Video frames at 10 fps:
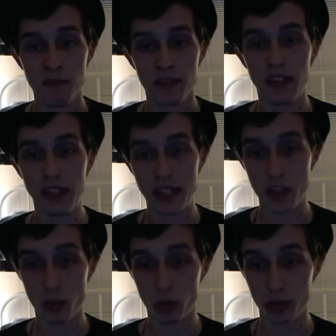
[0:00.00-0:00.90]
The
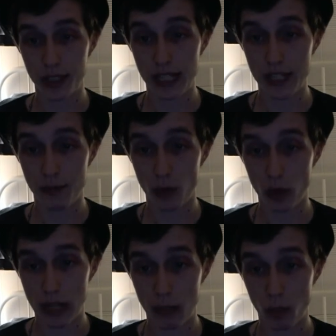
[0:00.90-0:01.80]
teacher will teach
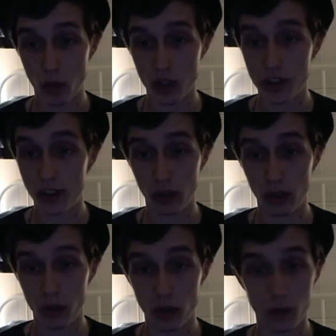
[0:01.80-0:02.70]
vocab words to the
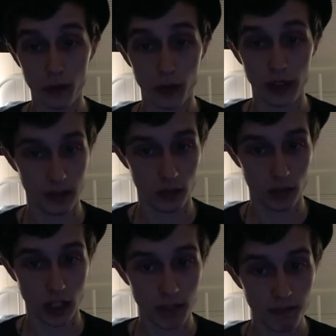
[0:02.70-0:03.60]
learner over an
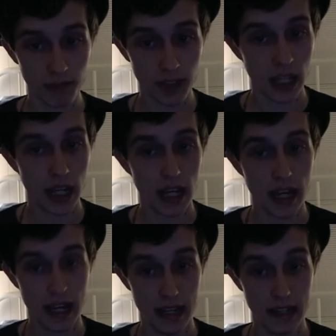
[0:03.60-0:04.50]
intercom,
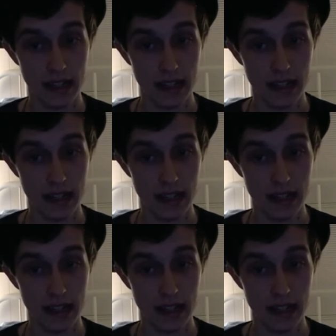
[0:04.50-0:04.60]
and